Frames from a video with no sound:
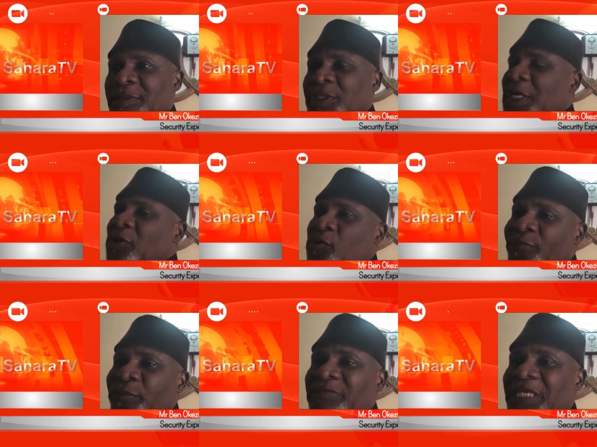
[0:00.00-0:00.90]
They recruit
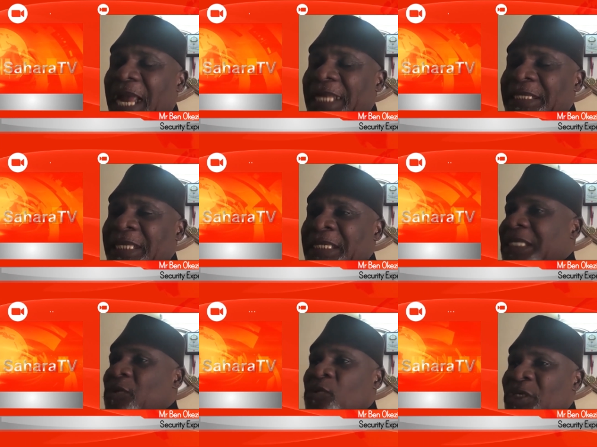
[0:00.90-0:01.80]
from Chad,
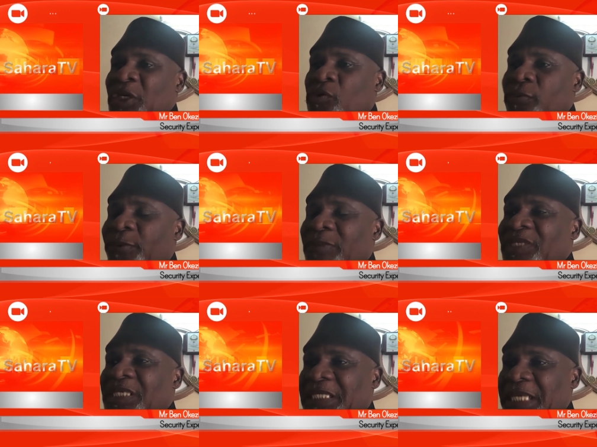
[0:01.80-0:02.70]
they recruit from
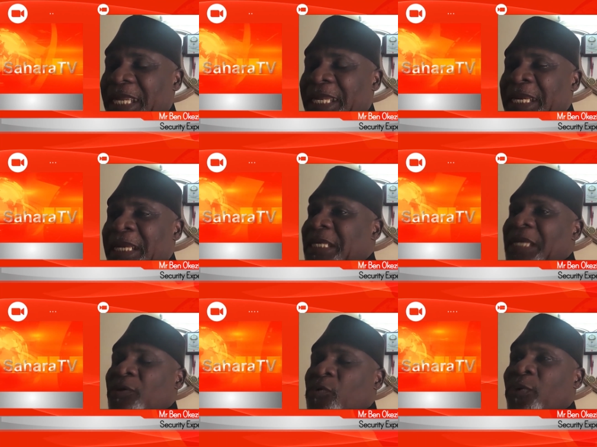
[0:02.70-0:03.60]
Niger, they
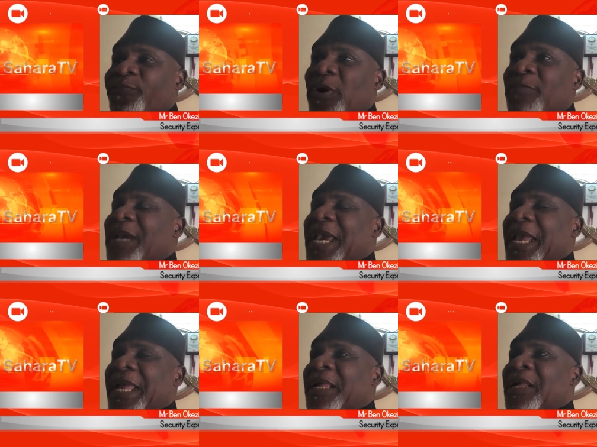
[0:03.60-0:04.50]
recruit from,
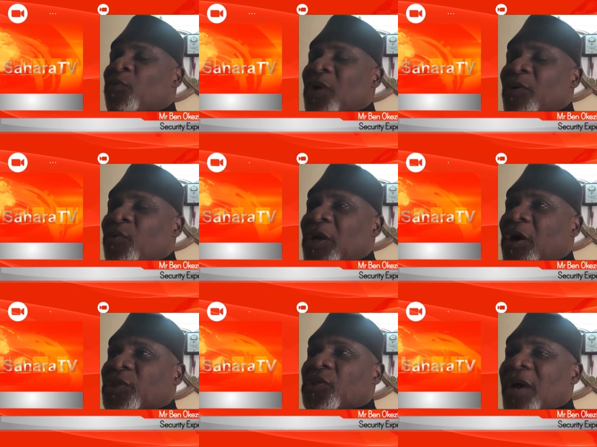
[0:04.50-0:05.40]
uh, we, we
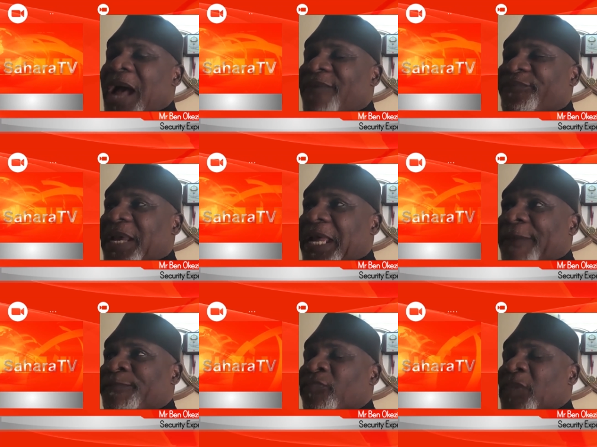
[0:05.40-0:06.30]
also have
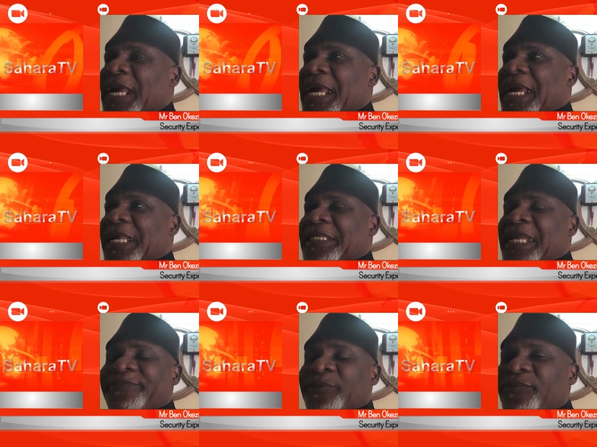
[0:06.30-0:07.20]
uh, uh,
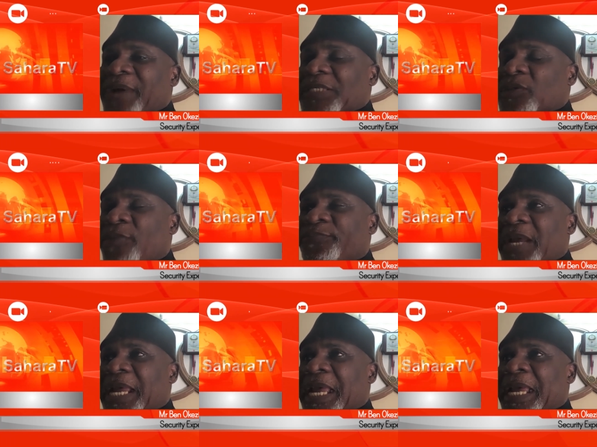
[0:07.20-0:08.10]
leftovers of
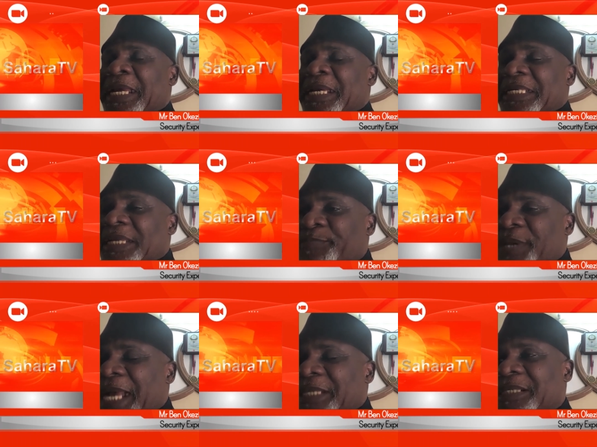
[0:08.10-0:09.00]

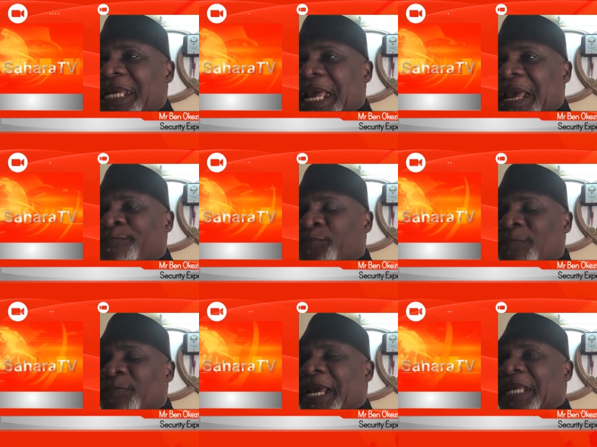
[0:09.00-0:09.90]
Libyan,
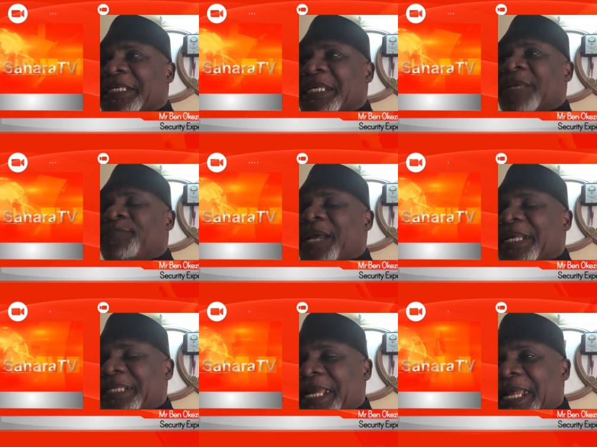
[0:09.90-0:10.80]
prop, the Libyan,